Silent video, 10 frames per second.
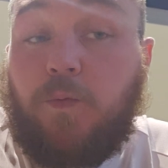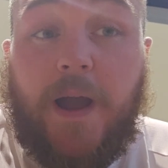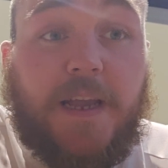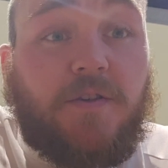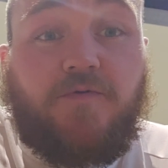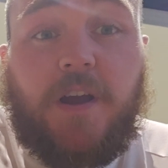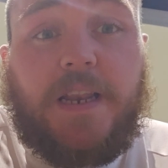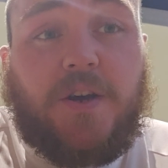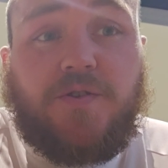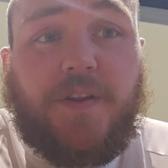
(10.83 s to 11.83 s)
Weight's
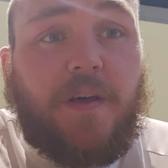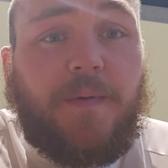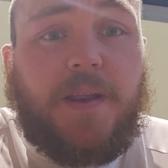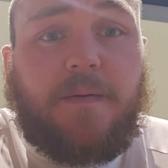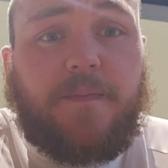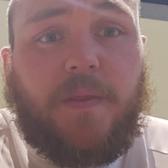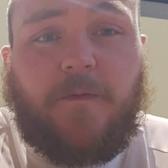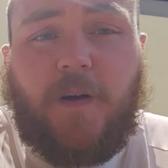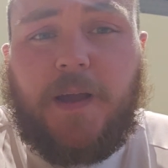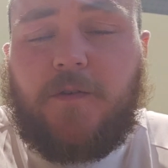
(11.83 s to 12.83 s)
really good at the minute.
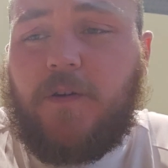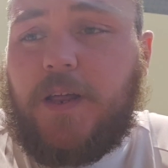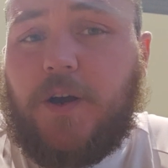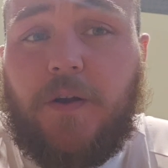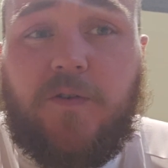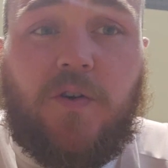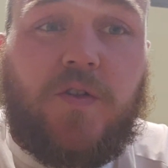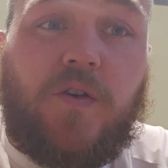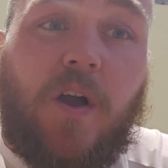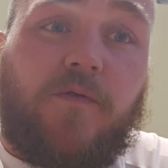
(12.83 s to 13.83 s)
Weight's really good. I've
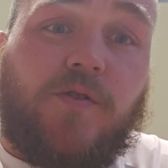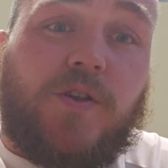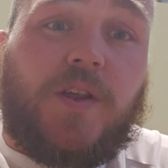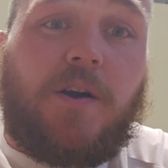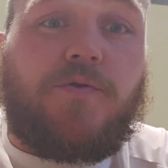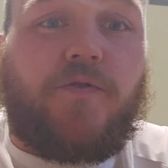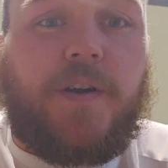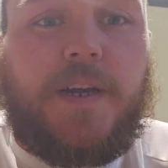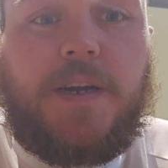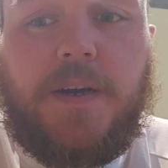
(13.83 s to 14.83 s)
lost just over a stone
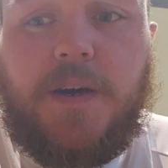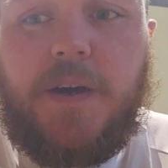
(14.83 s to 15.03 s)
already.